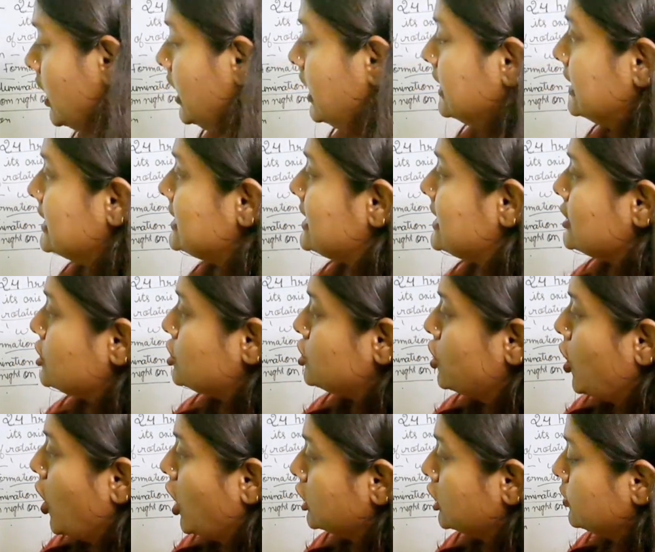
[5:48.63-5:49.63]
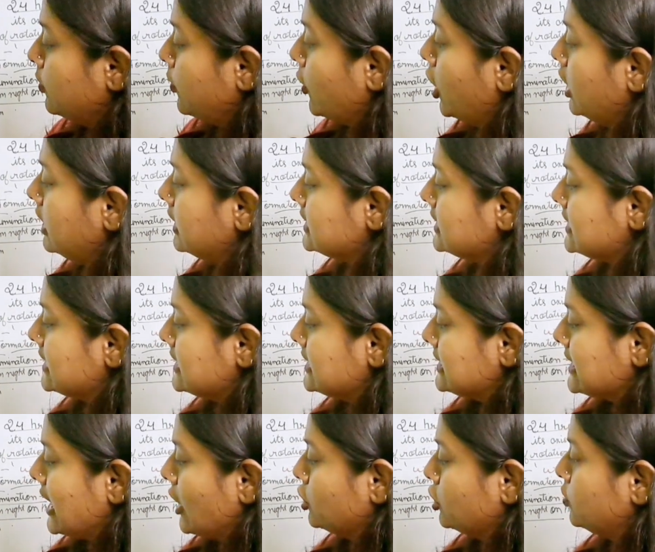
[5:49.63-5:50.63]
This is North Pole, this is
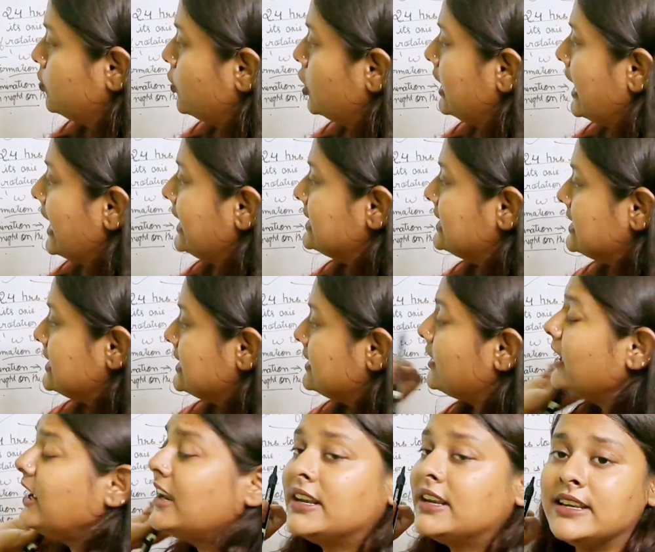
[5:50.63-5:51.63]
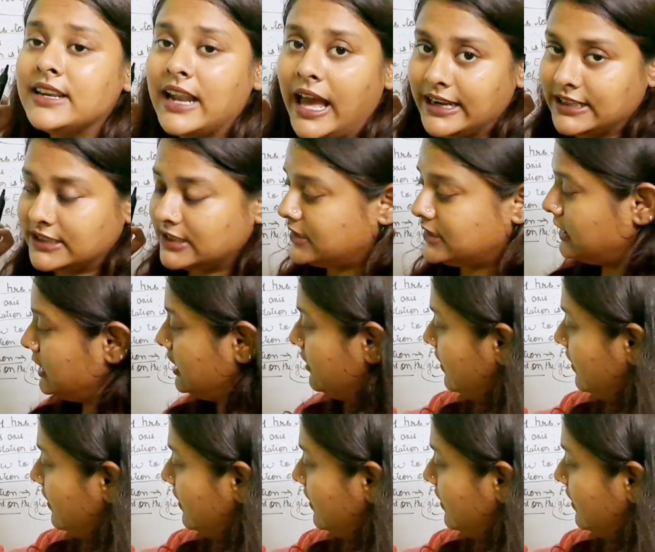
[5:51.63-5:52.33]
South Pole, 90 degree, 90 degree.